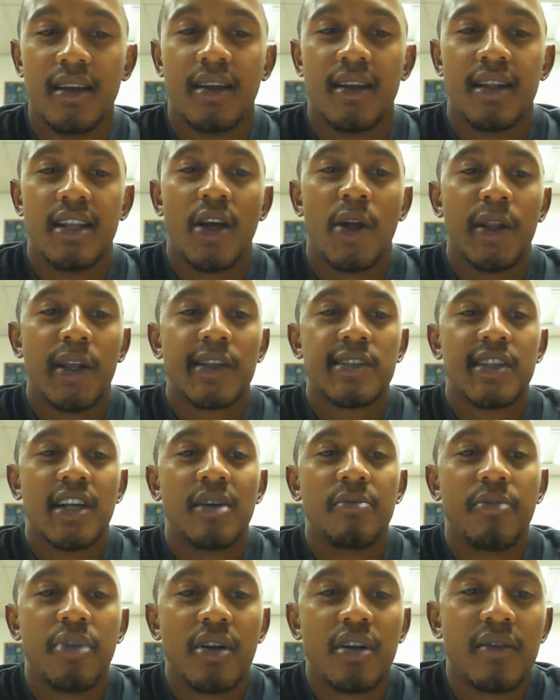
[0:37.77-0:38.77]
Now, an
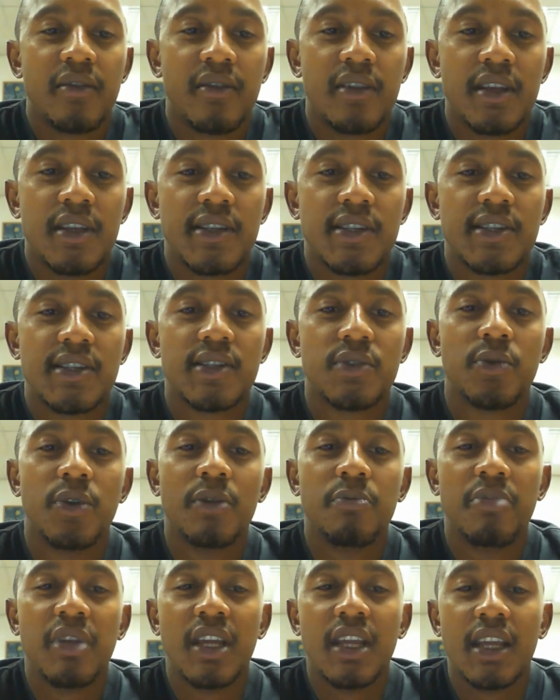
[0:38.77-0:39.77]
example of this
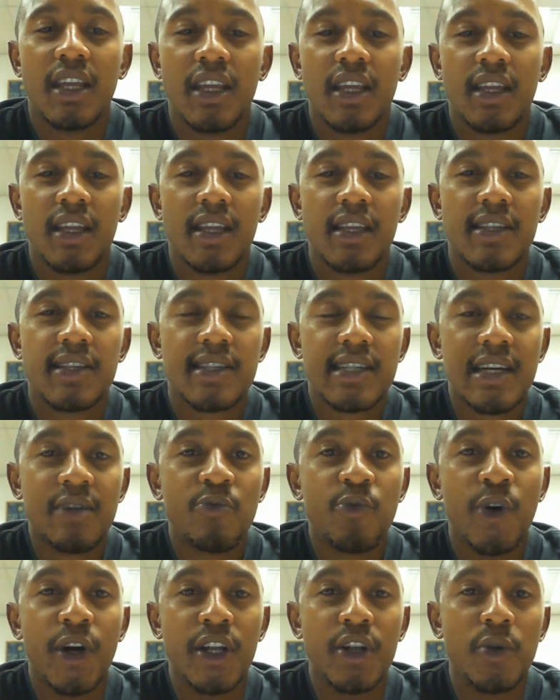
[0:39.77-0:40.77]
would be
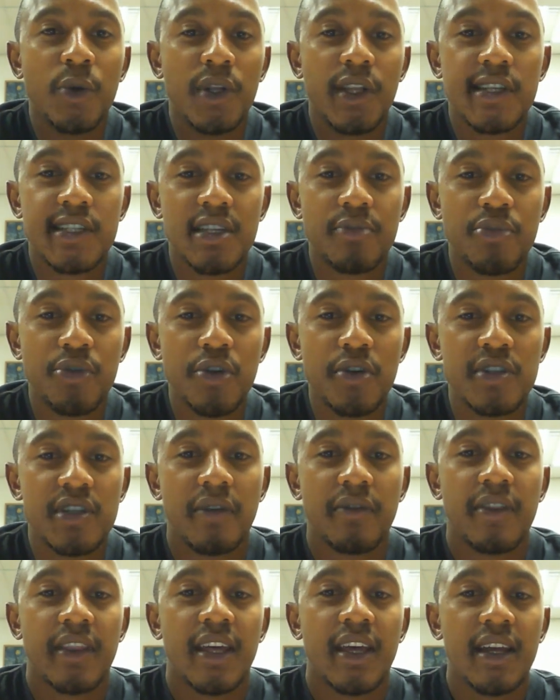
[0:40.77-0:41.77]
someone who disapproves
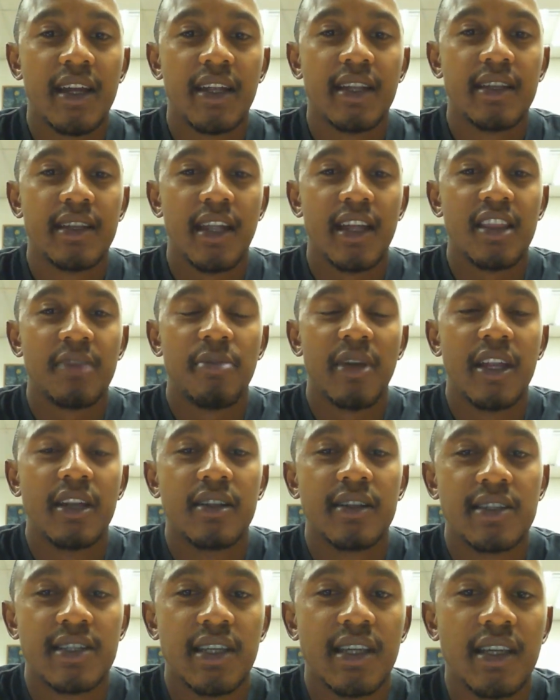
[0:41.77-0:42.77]
of the death
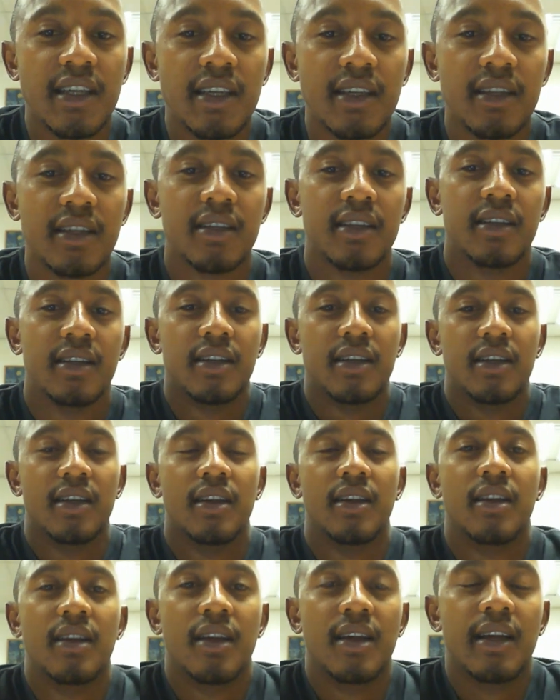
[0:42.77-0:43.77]
penalty.
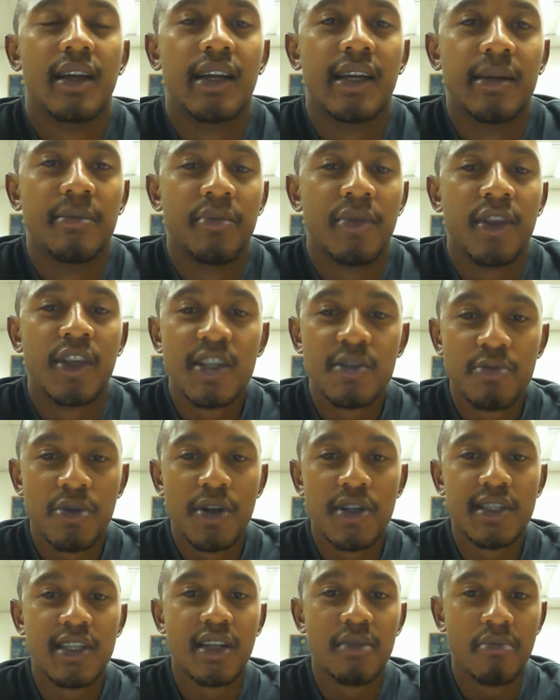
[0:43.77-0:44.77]
This
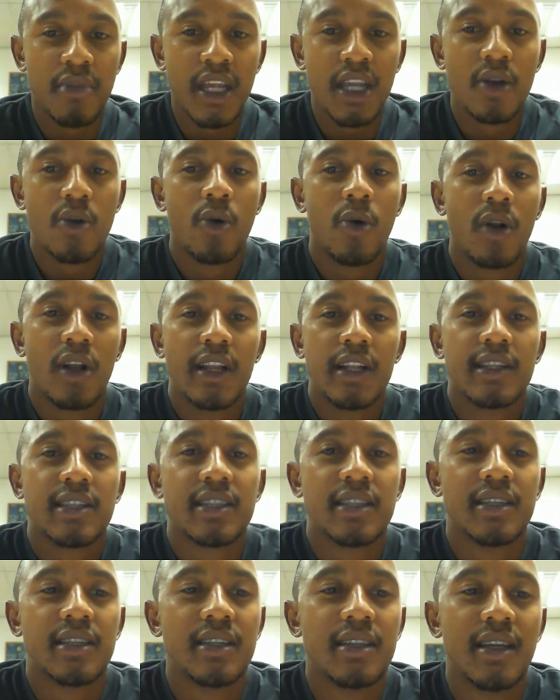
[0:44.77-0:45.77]
person may call
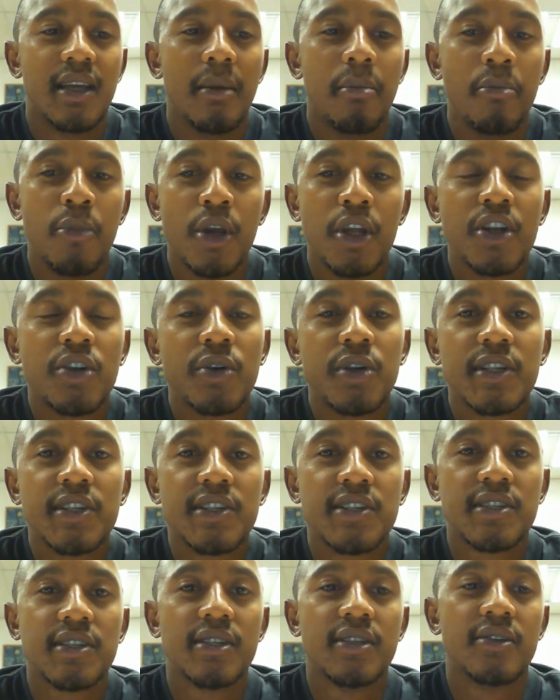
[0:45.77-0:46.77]
it
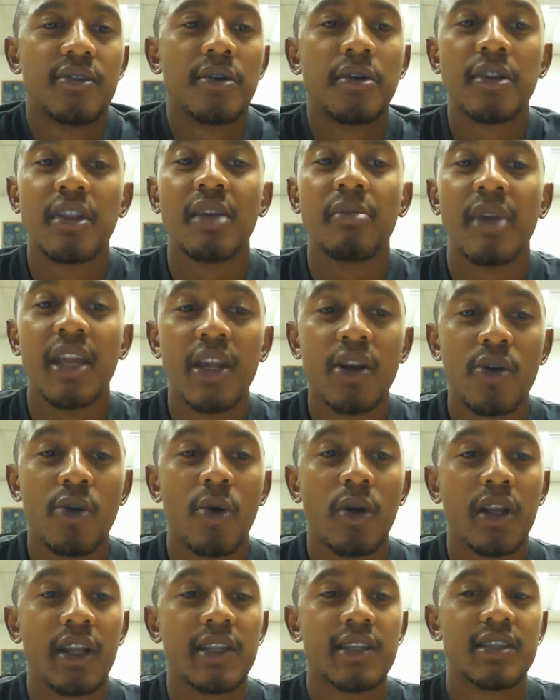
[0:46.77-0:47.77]
murderous, or they may
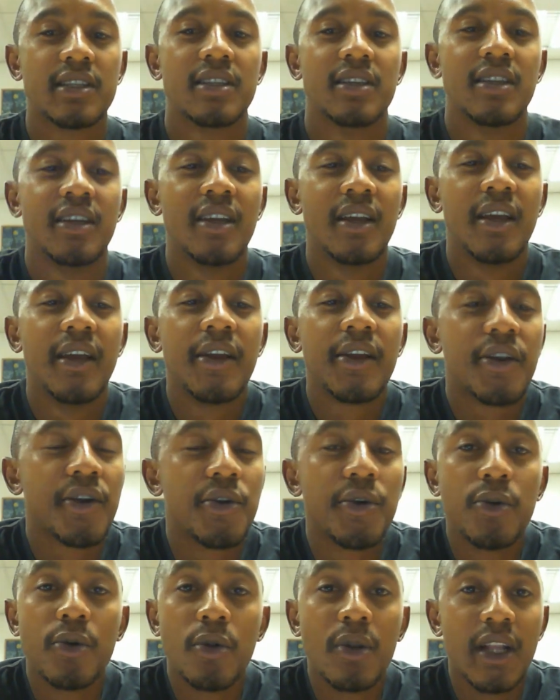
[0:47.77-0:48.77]
call it
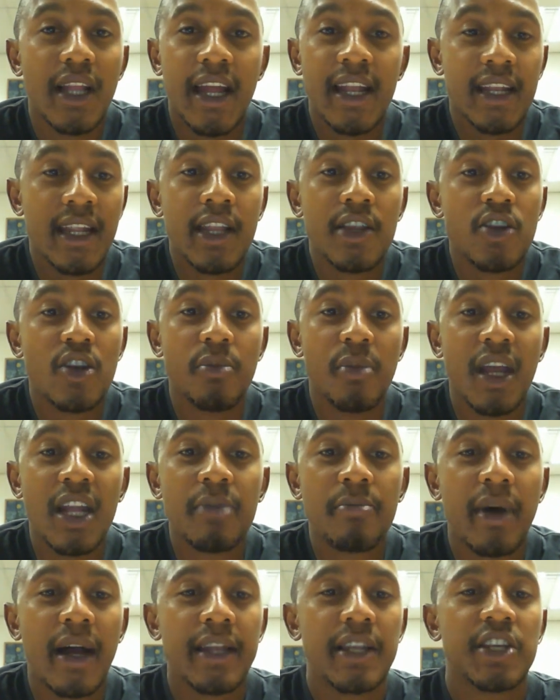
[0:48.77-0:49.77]
cruel and inhumane
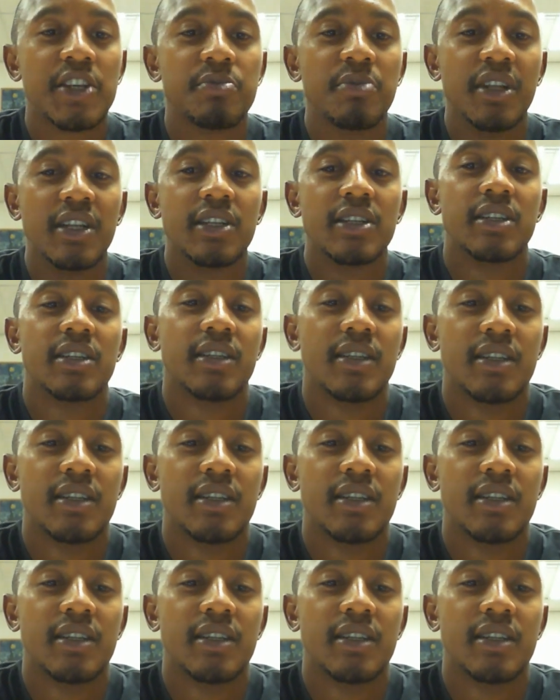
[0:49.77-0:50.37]
punishment.